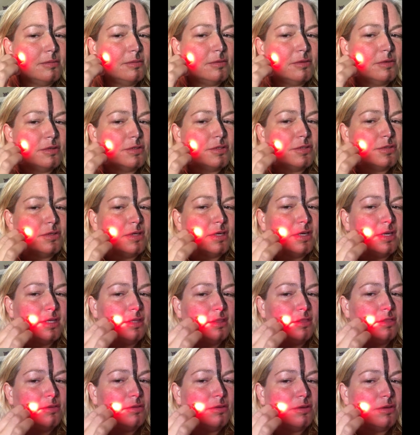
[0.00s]
goes right
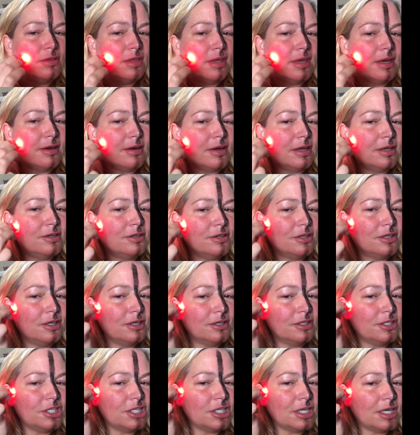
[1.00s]
through there under
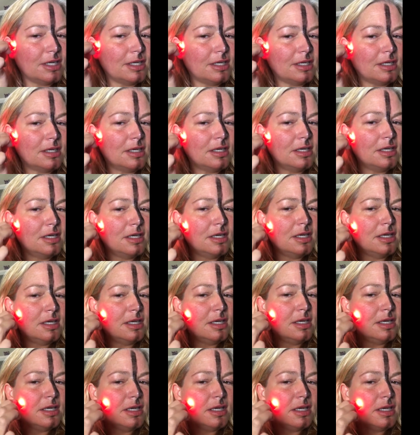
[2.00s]
your cheek,
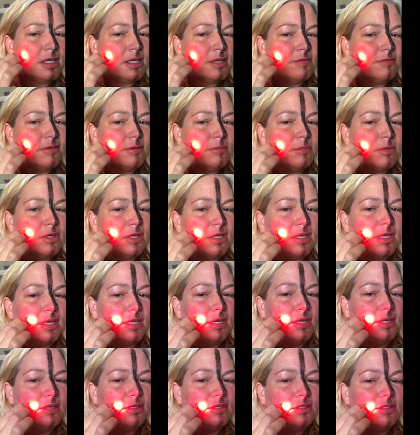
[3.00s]
from your
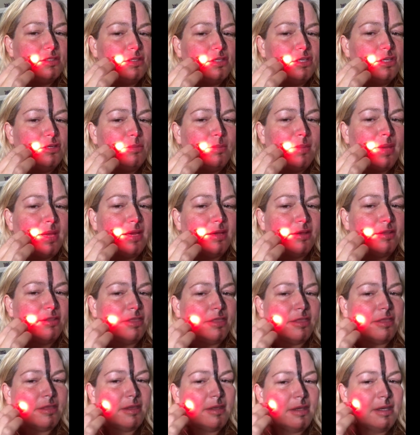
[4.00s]
ear to your mouth.
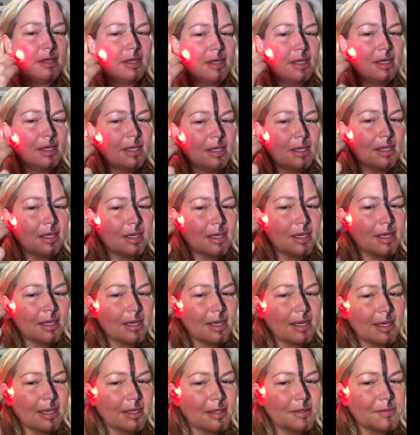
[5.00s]

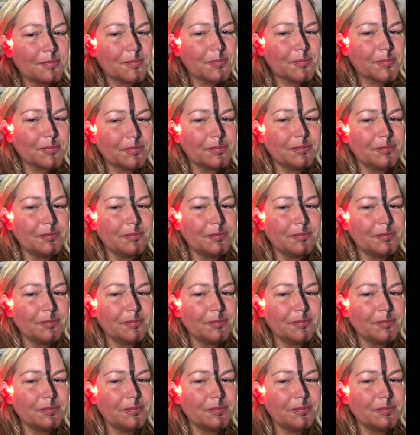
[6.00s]
And